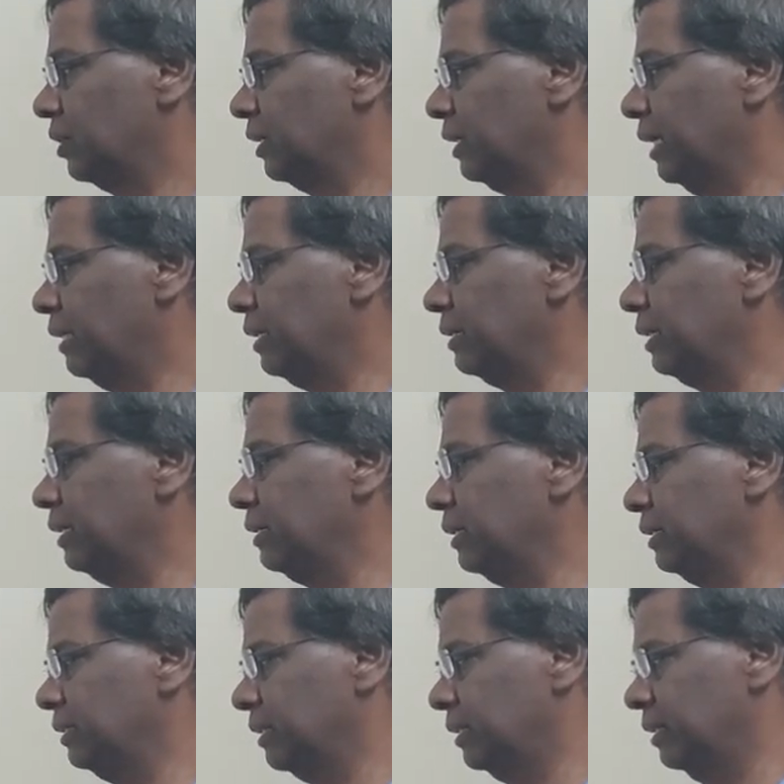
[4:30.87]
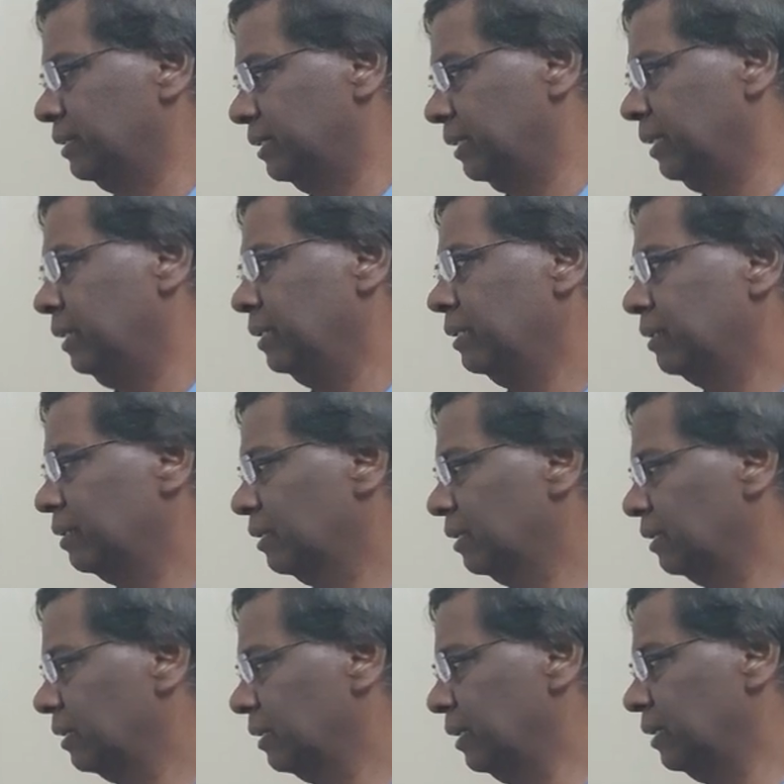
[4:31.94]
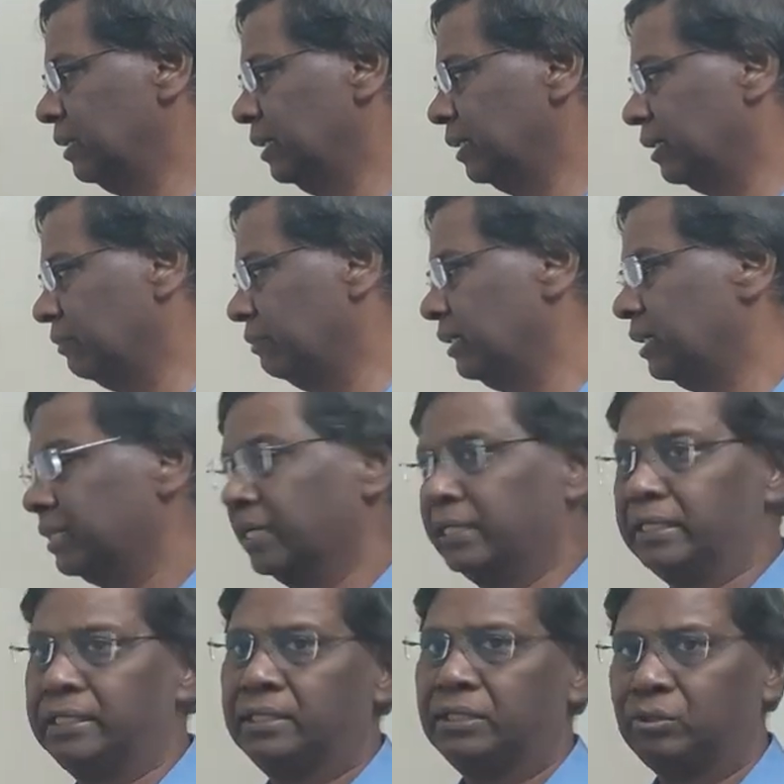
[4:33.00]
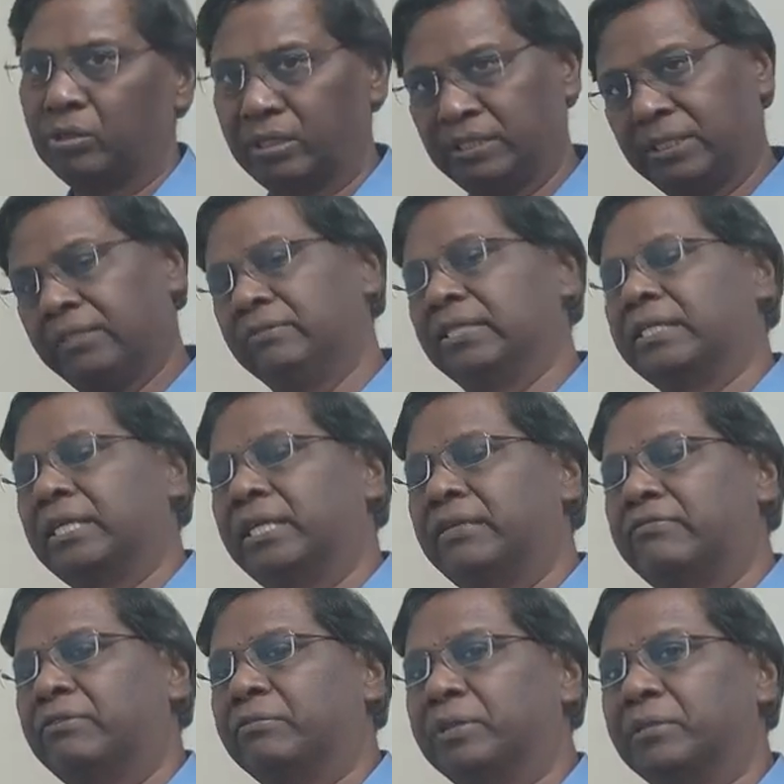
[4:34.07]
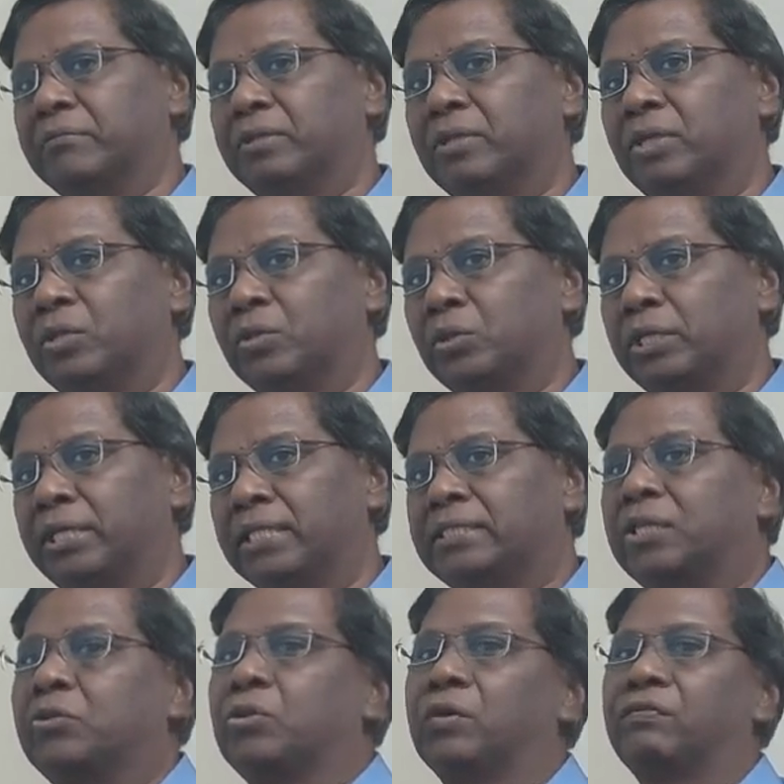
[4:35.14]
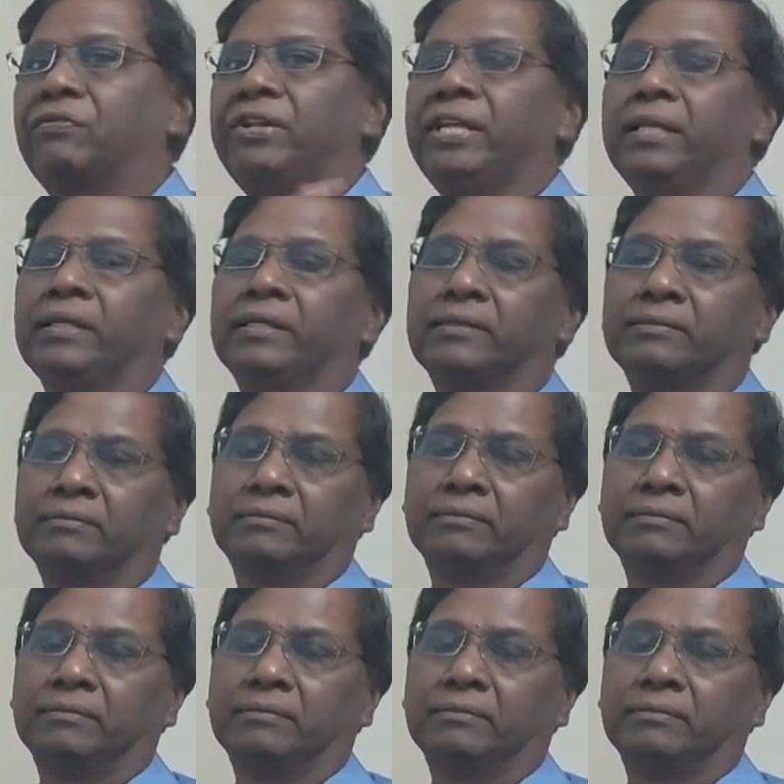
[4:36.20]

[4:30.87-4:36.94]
So 83,333, they are giving the credit, you are receiving the credit from them. To that extent you are free.